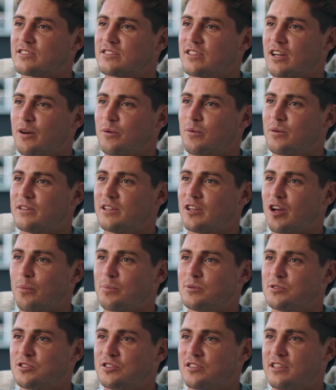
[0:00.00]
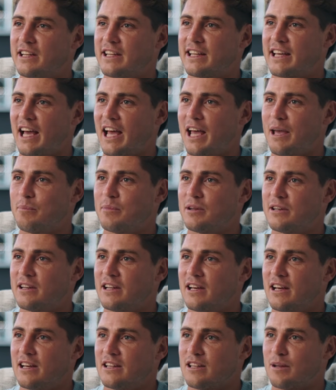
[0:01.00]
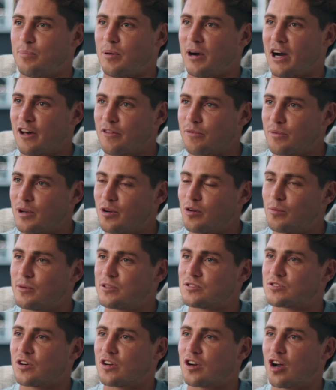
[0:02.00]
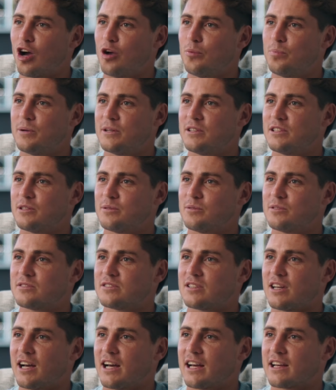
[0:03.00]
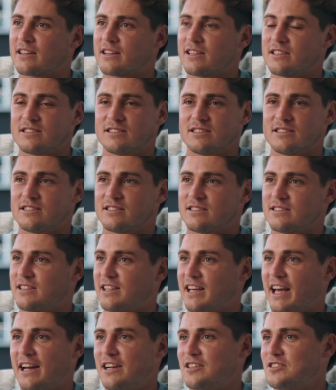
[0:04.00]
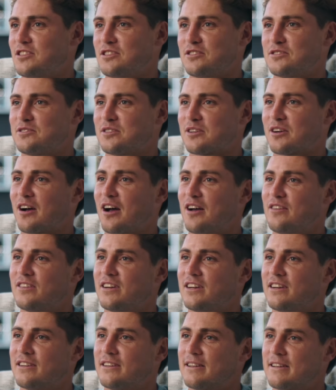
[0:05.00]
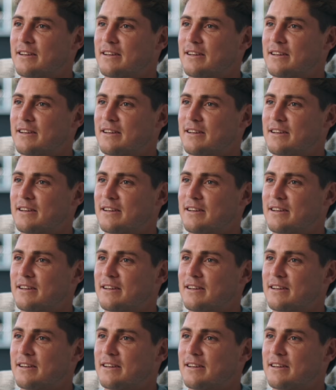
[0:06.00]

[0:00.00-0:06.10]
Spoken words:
So when the opportunity came and the pathway almost got opened, it was like, the energy just took over.